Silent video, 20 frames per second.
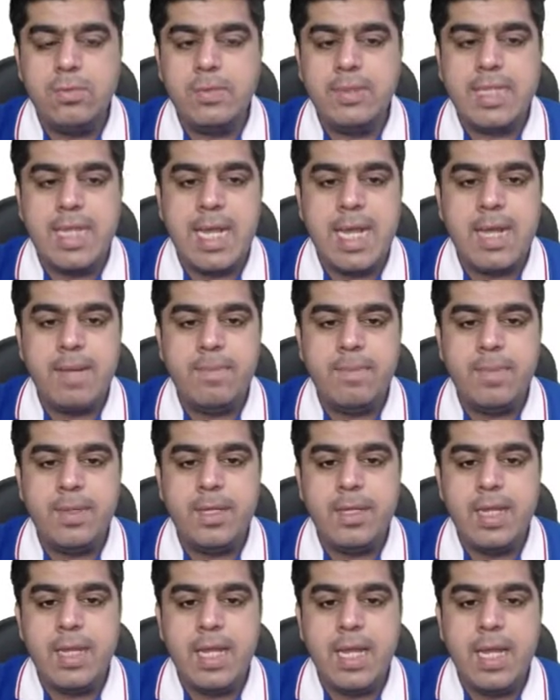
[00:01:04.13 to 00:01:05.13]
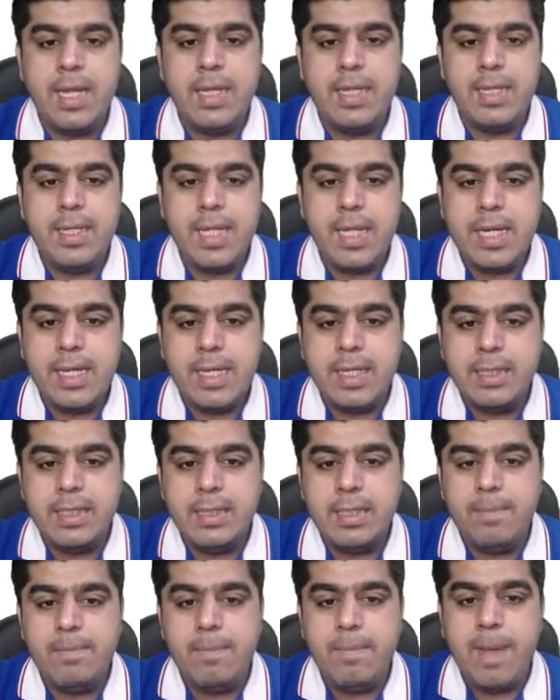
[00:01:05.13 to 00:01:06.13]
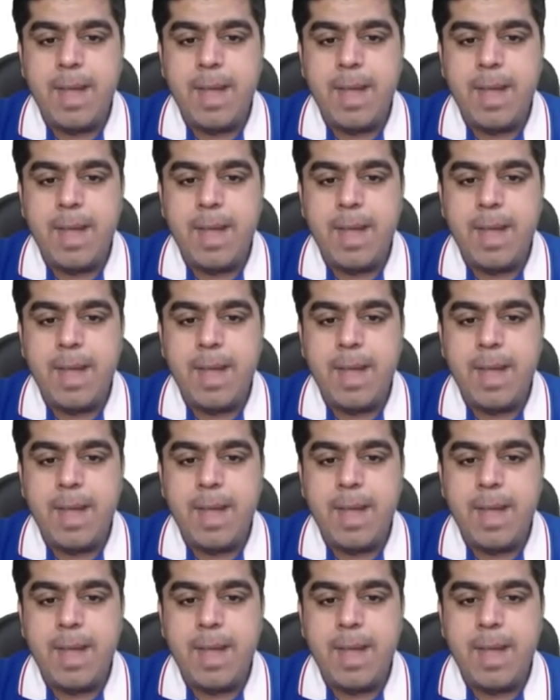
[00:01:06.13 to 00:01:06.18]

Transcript: tab and here in the